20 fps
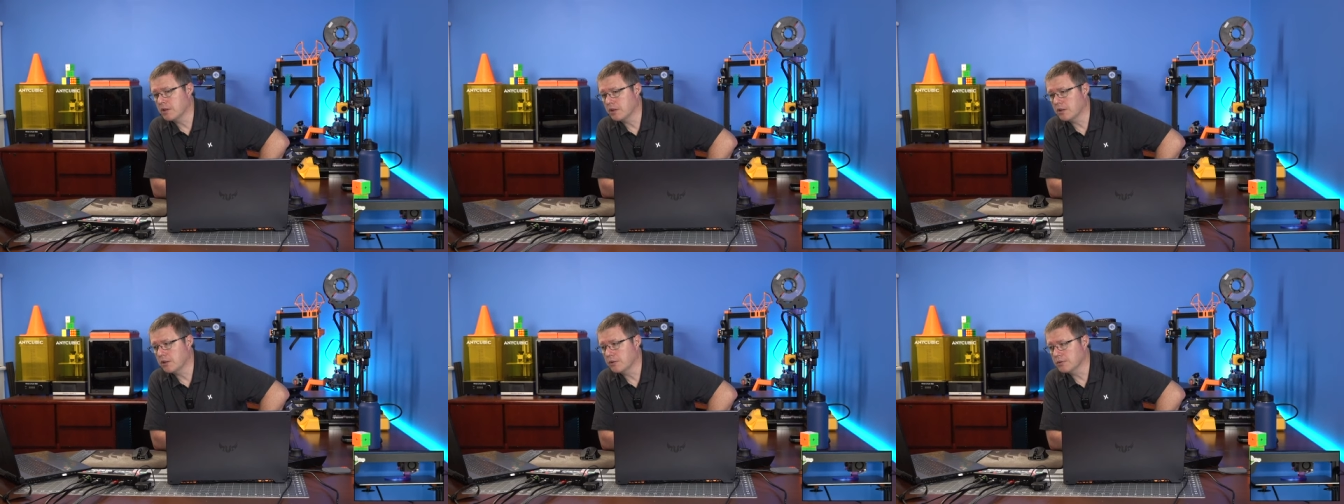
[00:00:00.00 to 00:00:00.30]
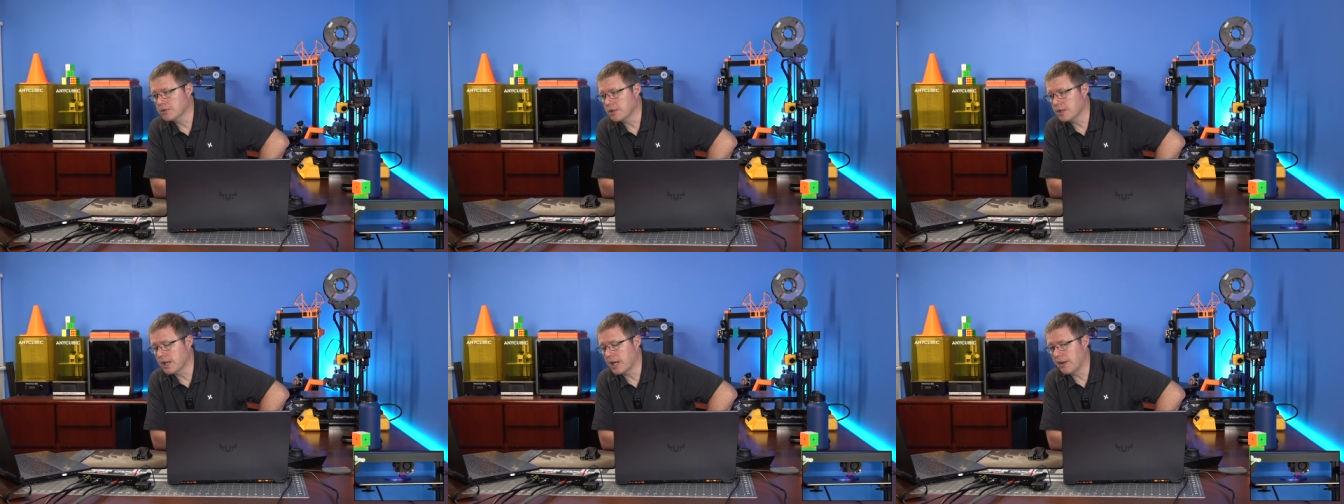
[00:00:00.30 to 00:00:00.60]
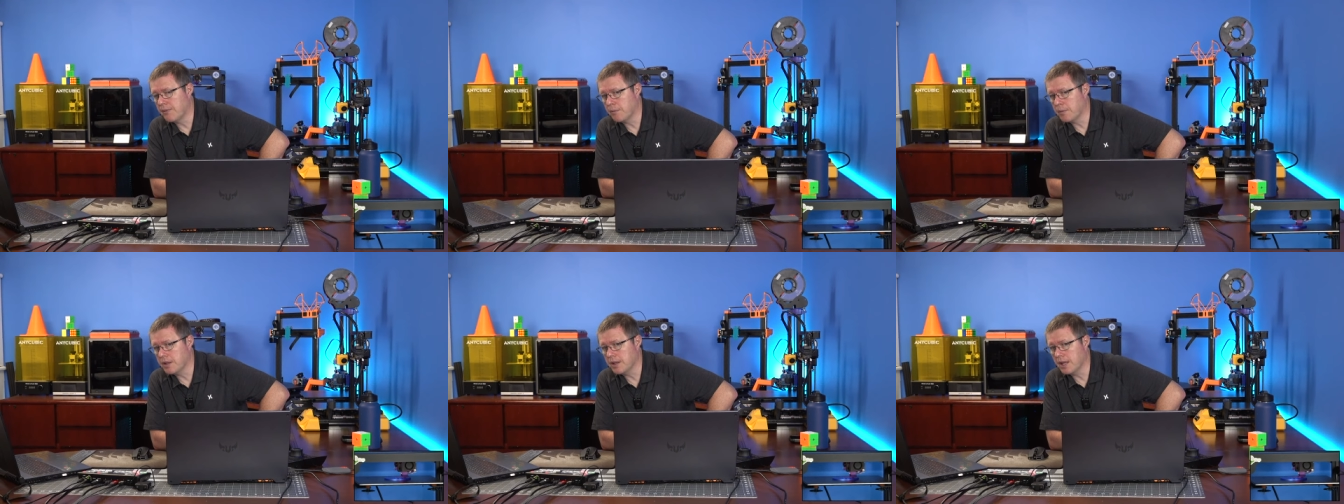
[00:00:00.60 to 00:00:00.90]
closed or not, I
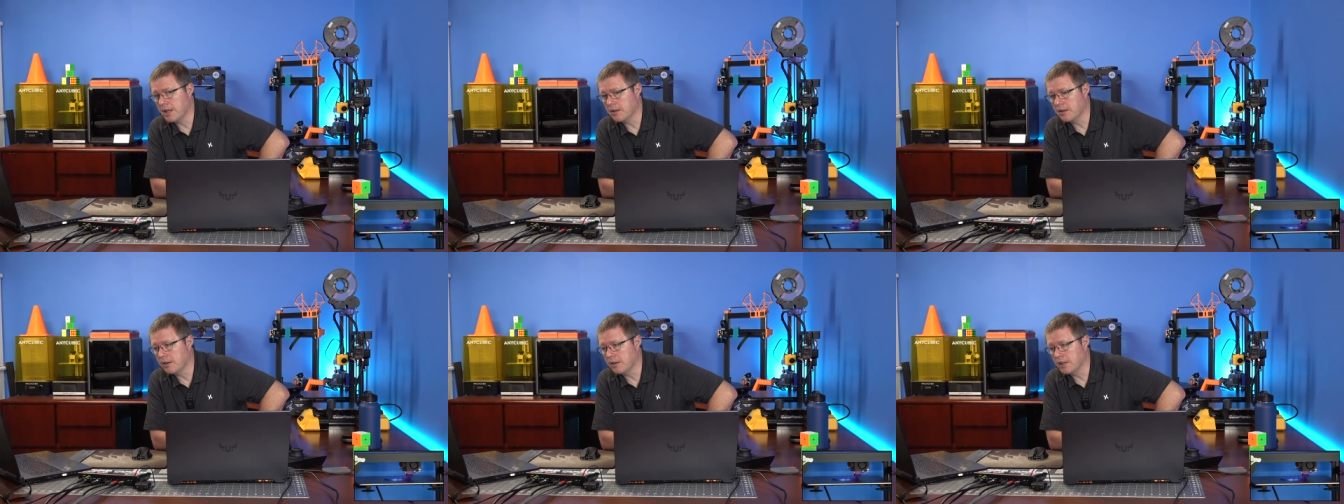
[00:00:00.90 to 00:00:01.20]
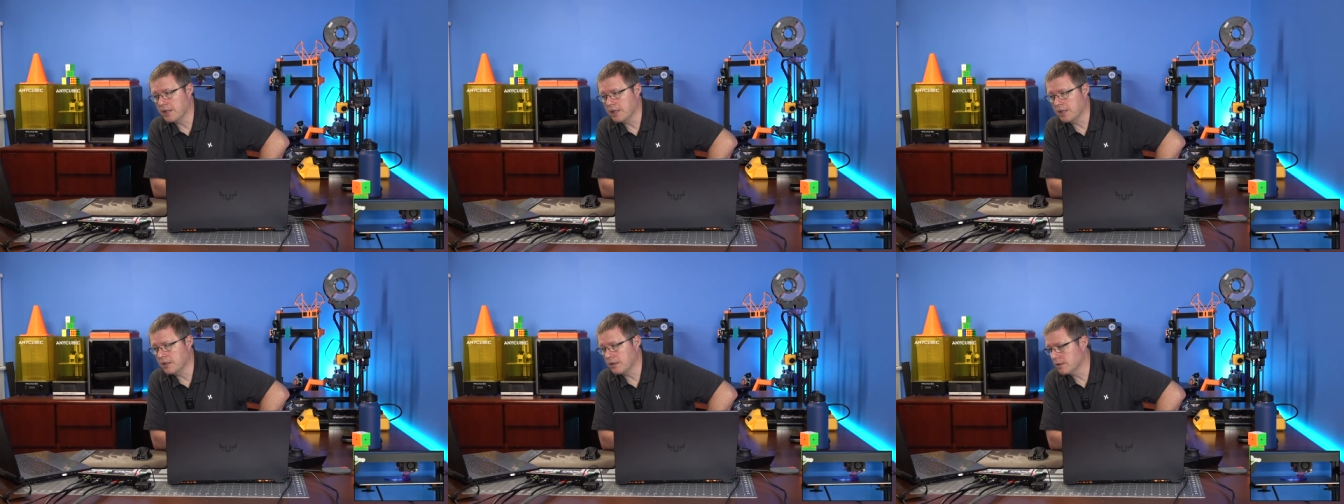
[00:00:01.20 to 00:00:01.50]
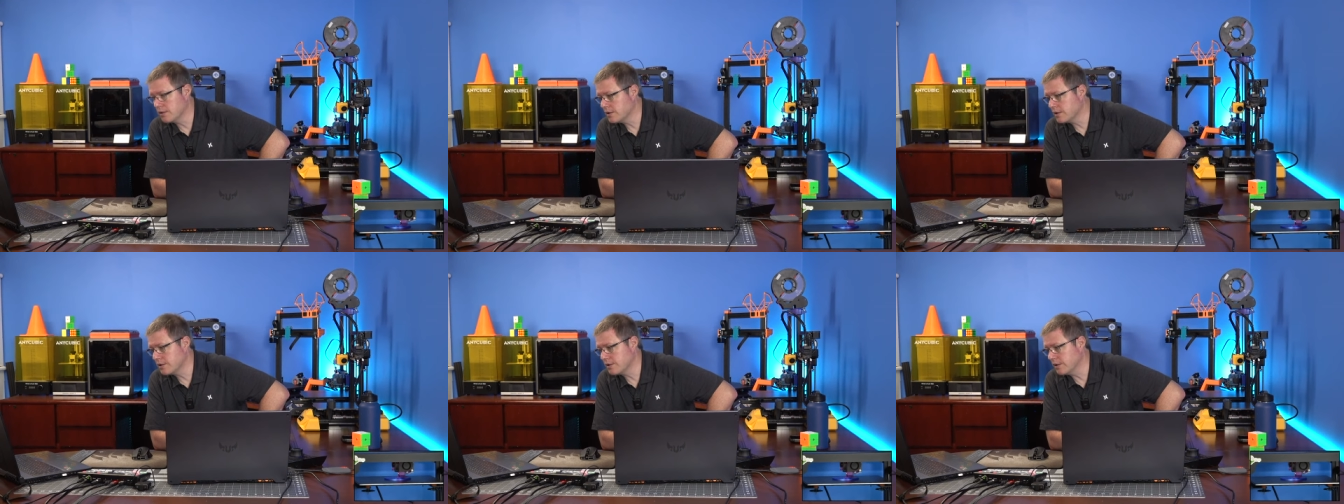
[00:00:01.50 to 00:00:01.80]
haven't been down there in
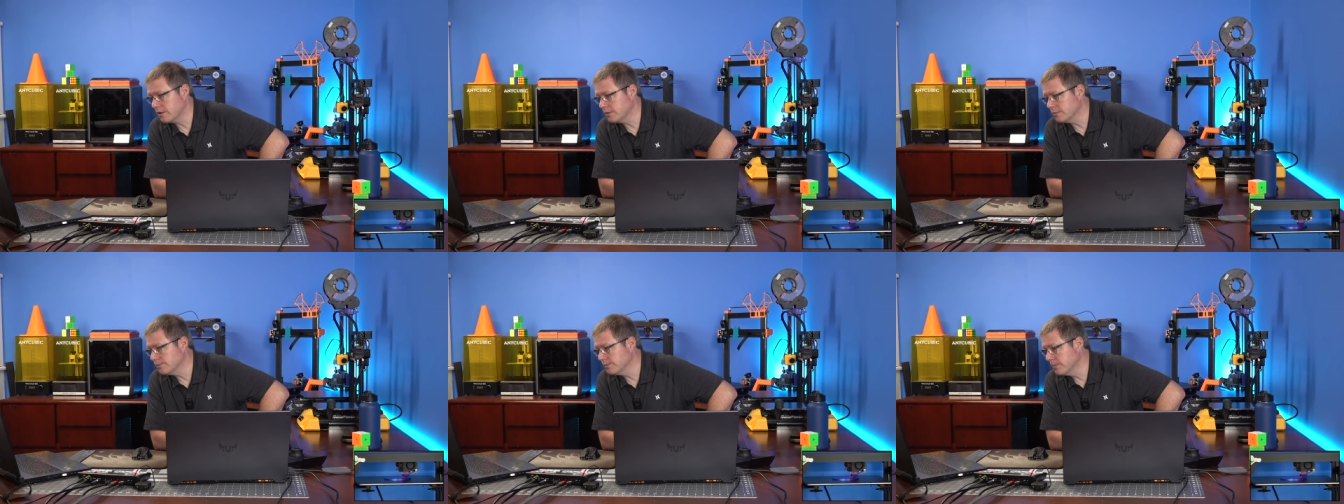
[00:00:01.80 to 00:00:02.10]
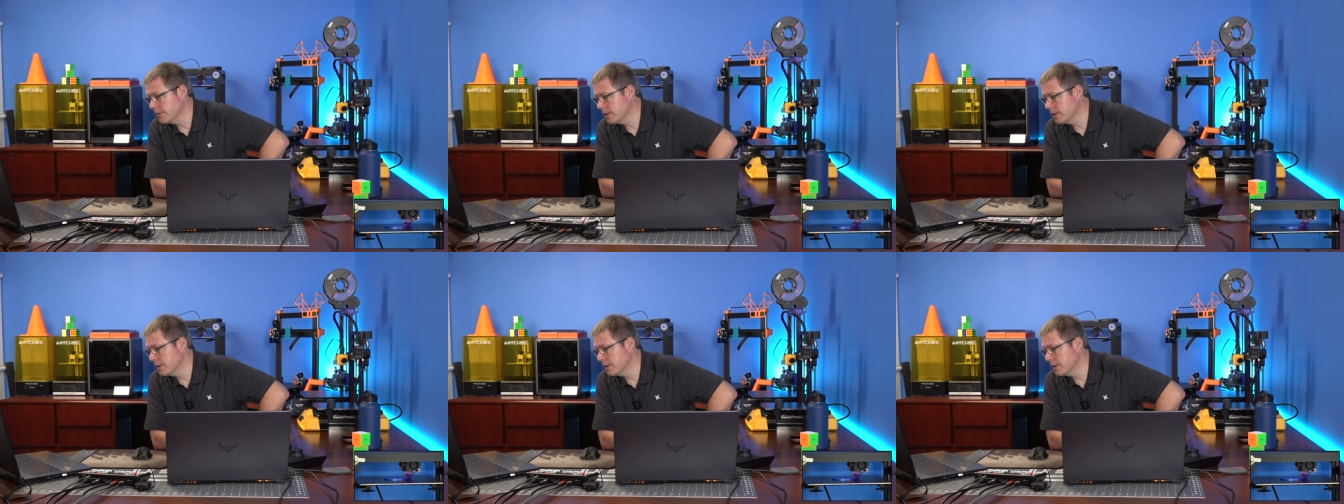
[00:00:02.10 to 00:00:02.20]
years. So,